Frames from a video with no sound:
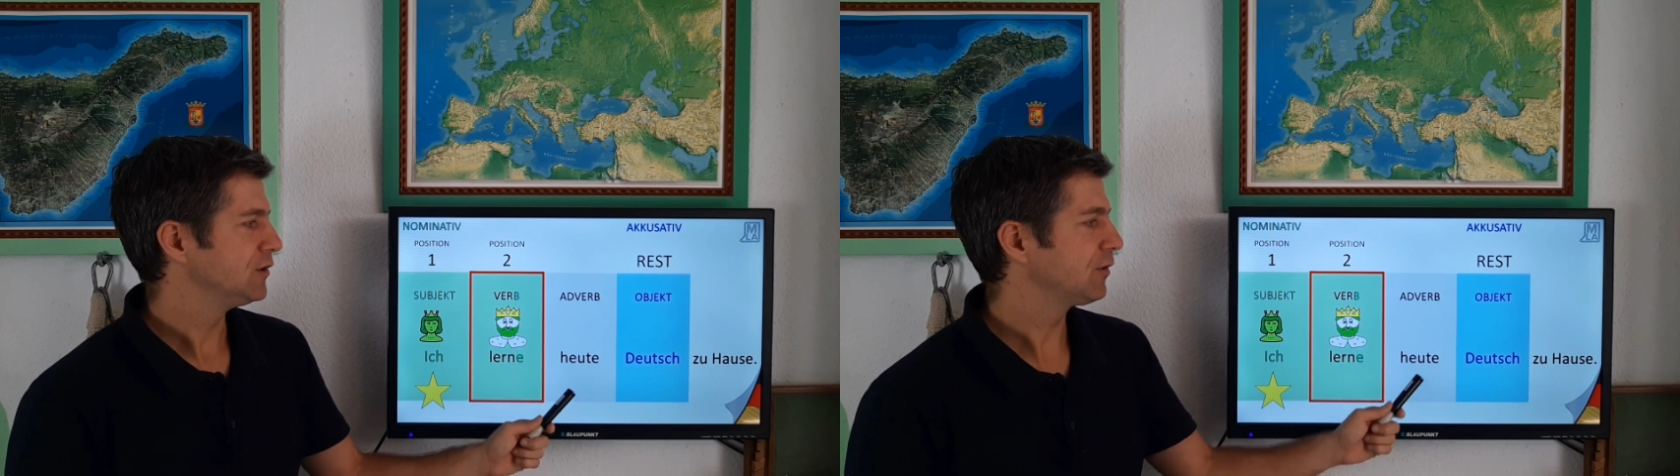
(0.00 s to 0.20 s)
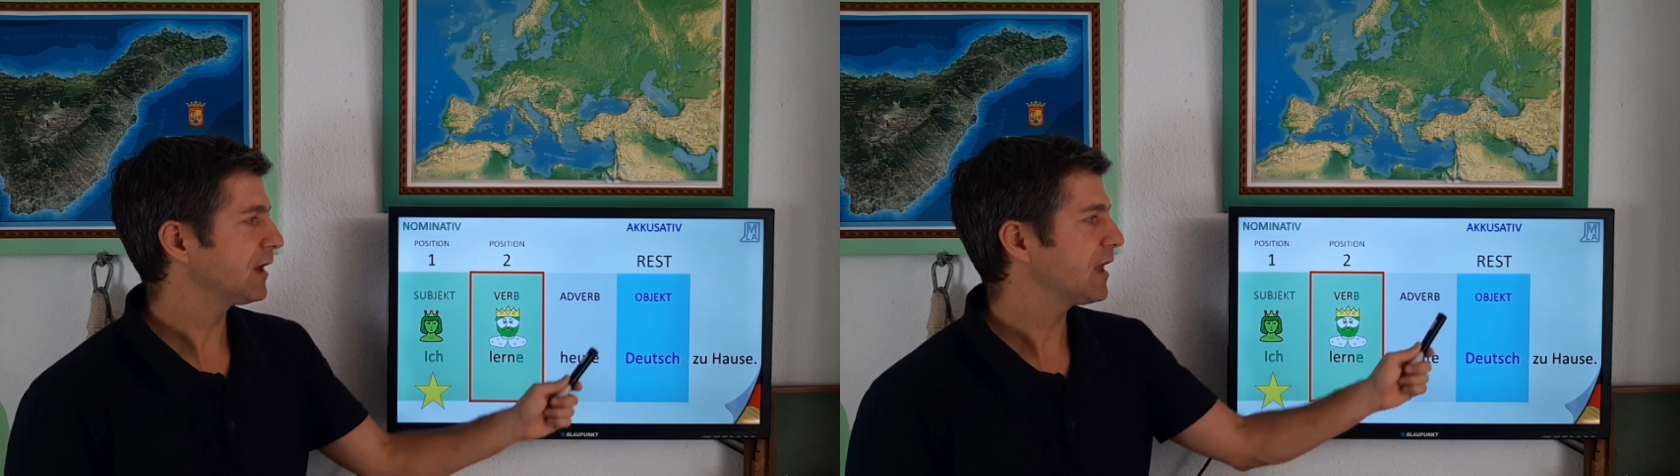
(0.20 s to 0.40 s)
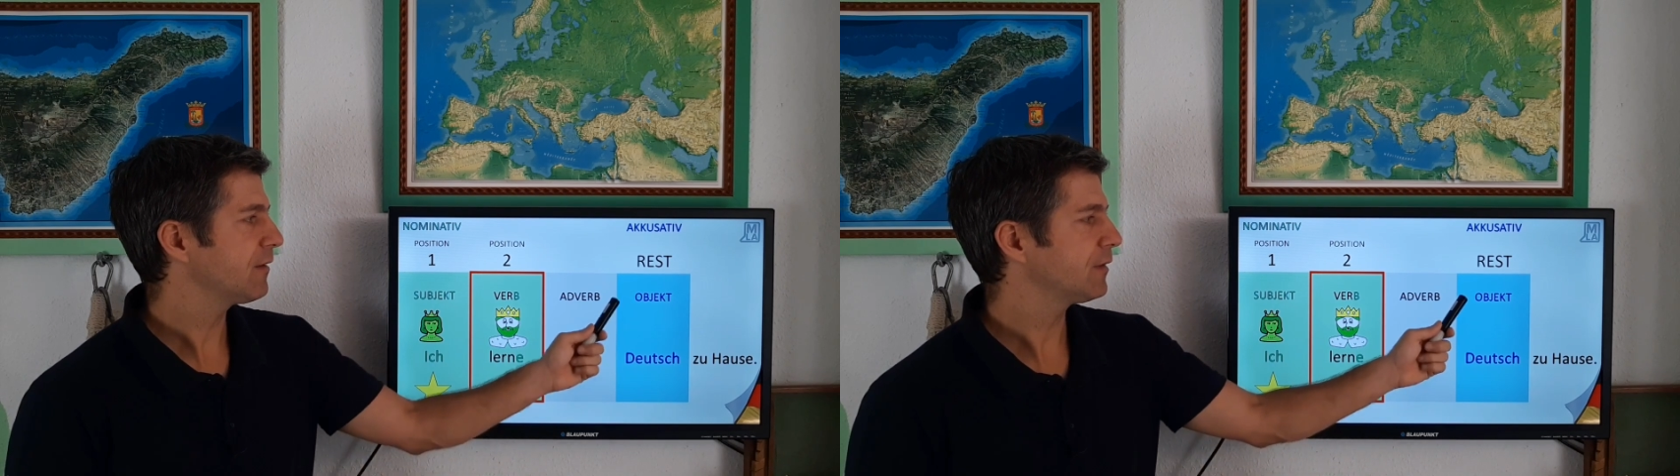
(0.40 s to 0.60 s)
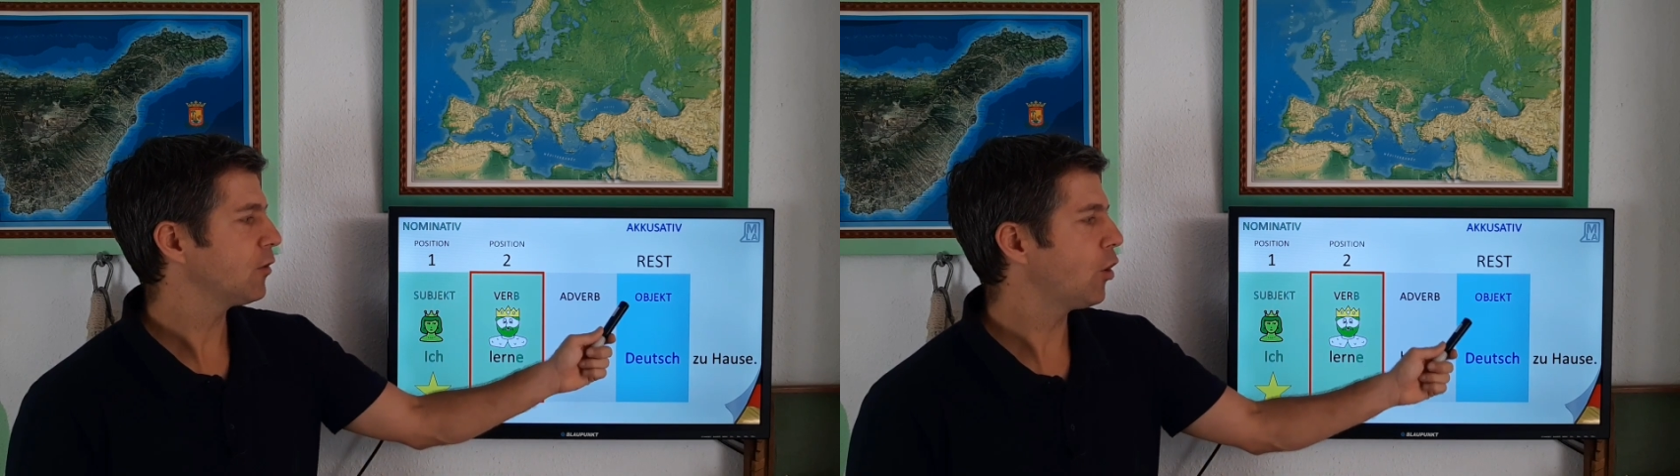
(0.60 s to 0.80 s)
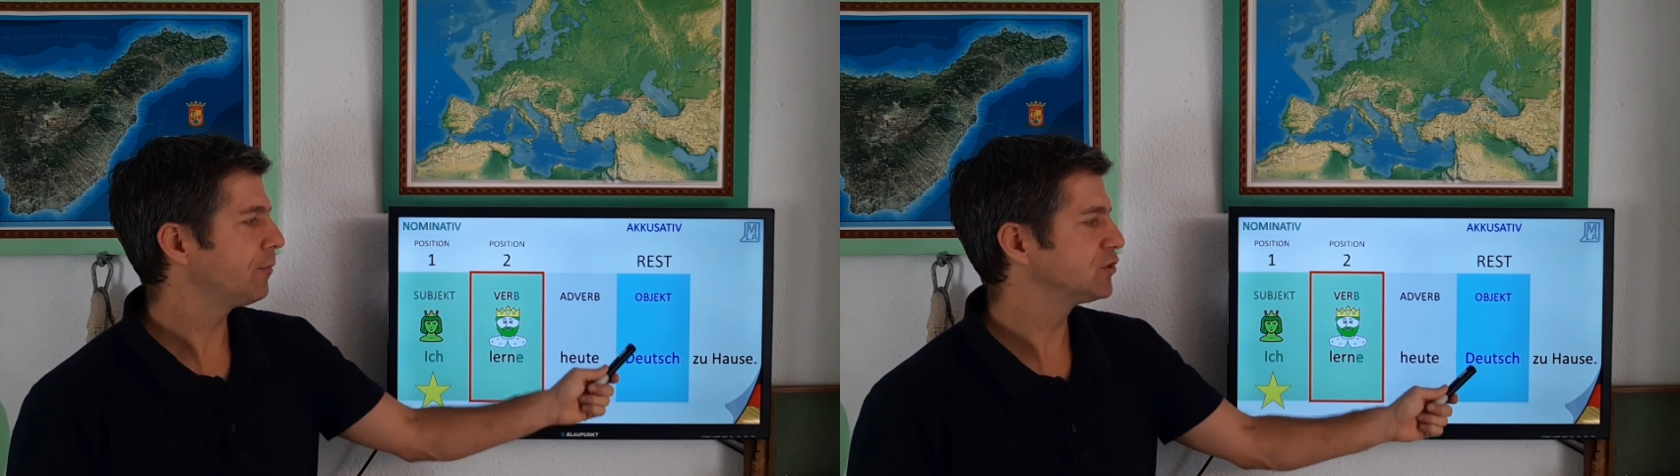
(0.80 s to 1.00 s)
You can have
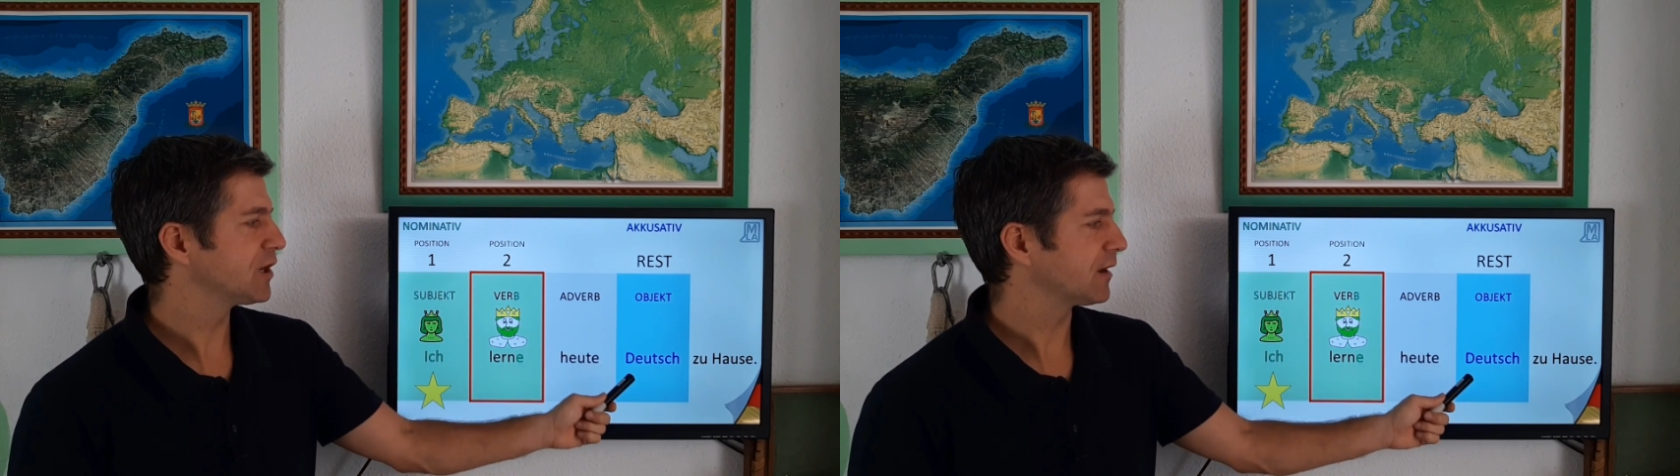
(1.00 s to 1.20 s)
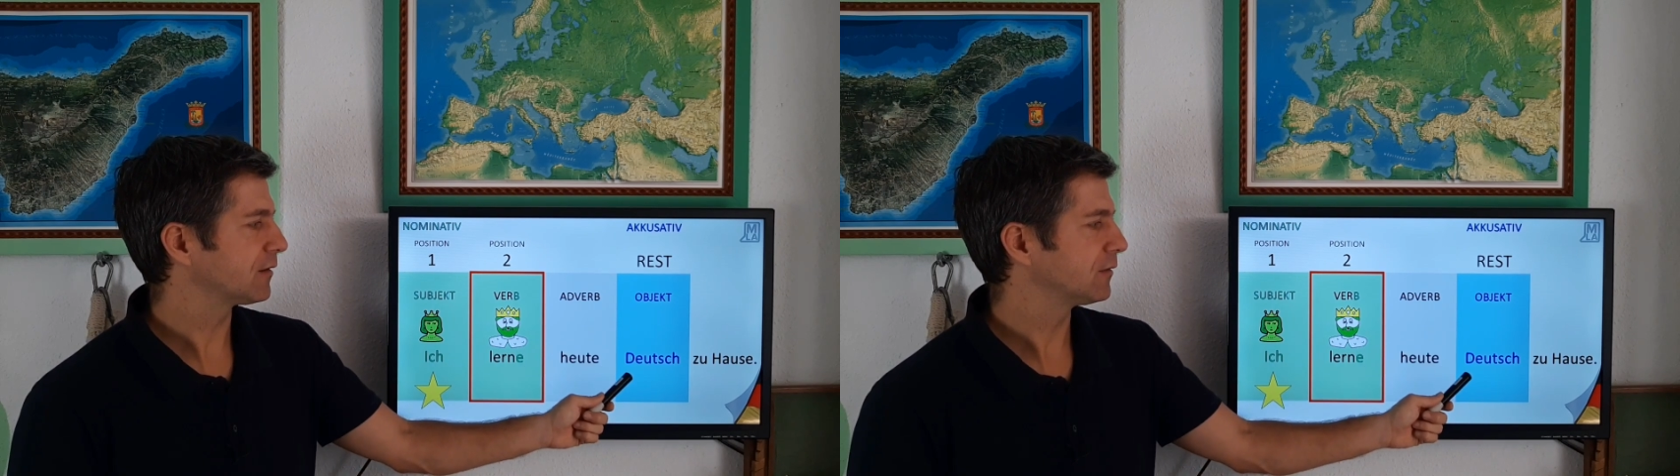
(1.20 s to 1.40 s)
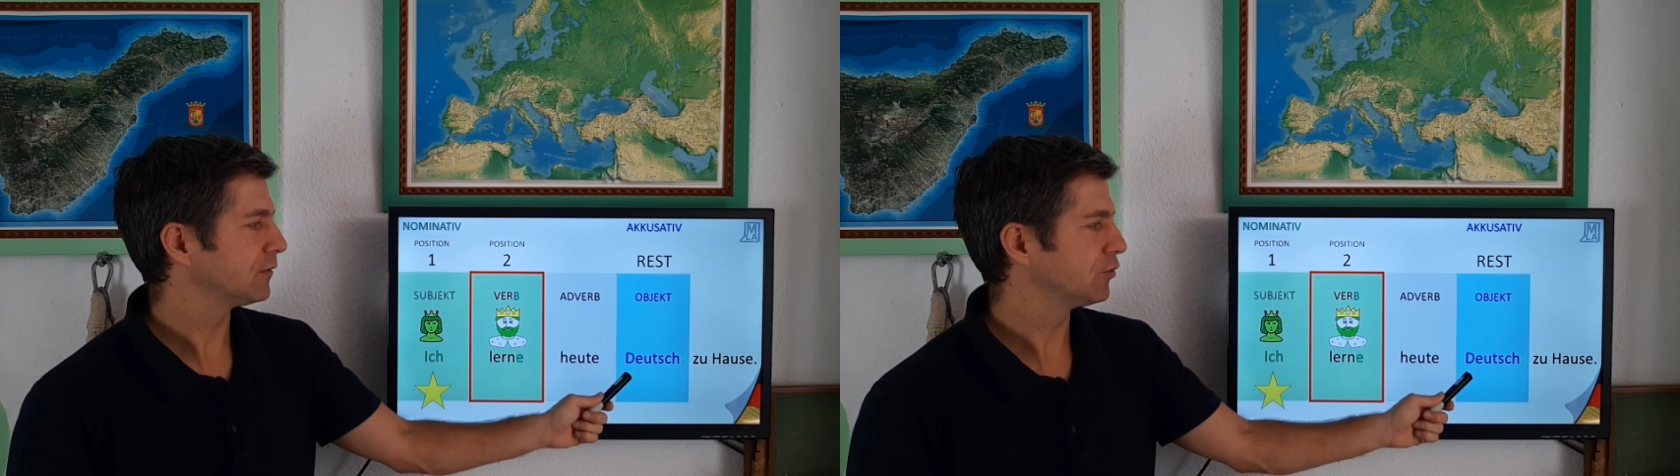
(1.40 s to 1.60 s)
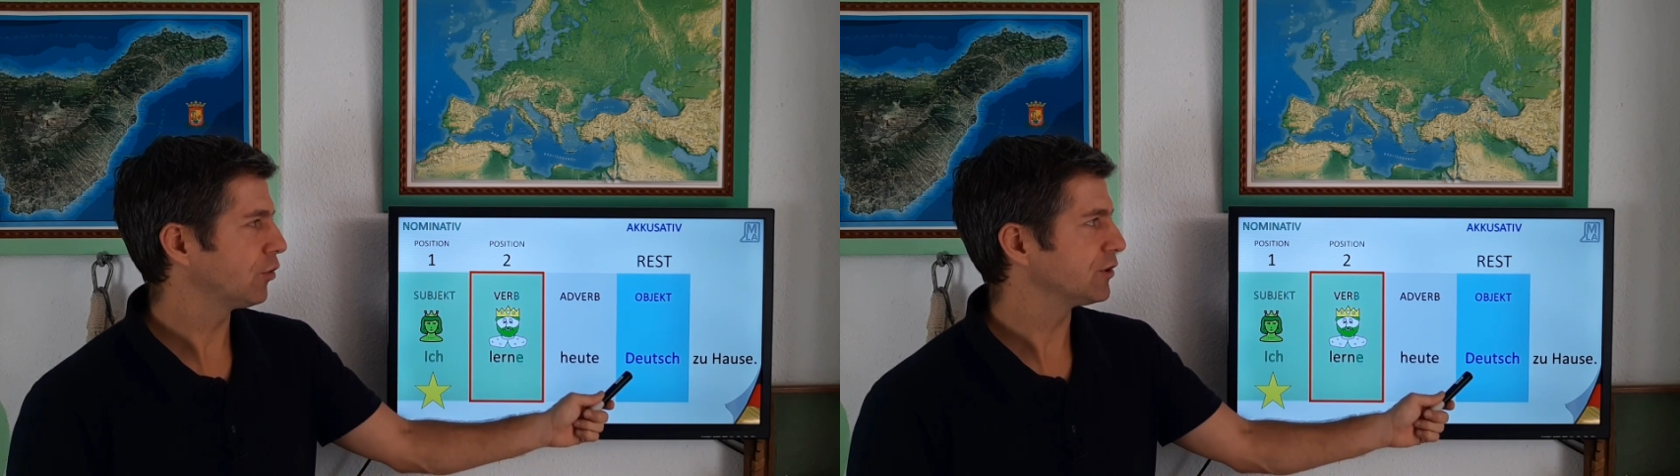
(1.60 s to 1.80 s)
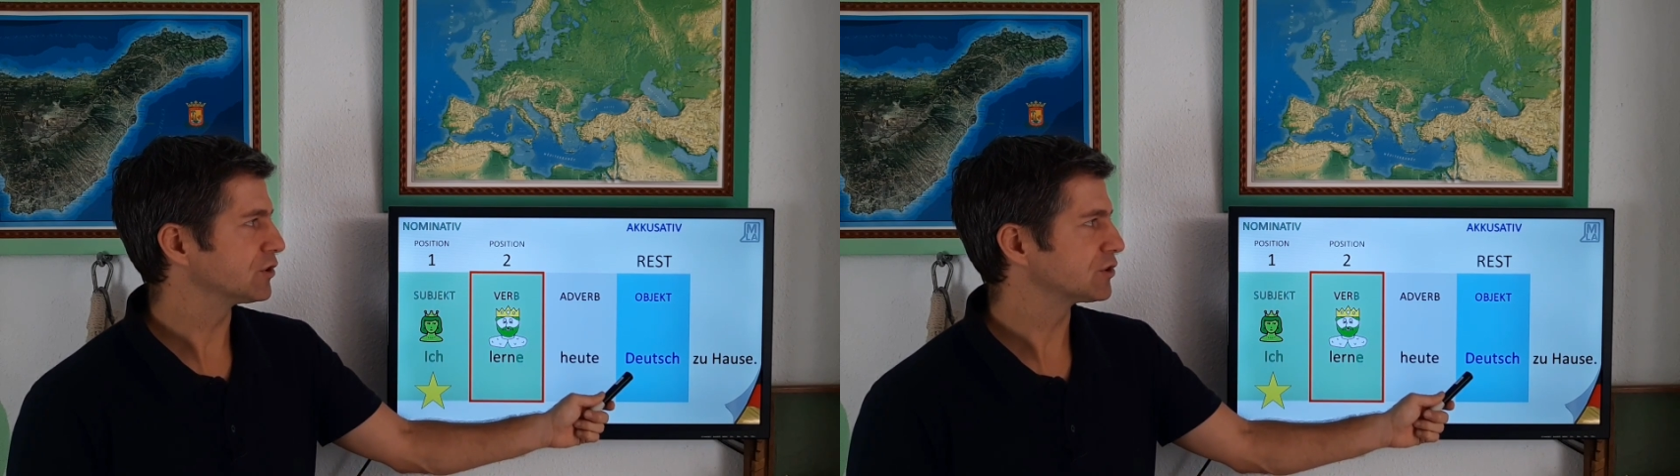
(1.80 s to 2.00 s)
an object,
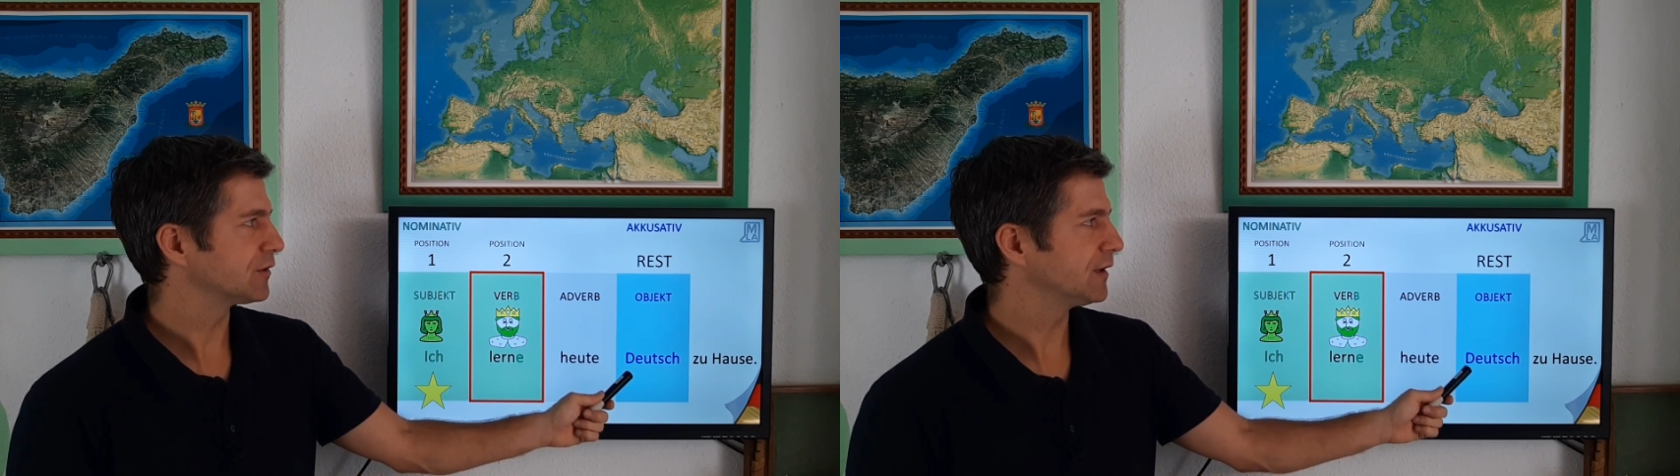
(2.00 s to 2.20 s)
Deutsch.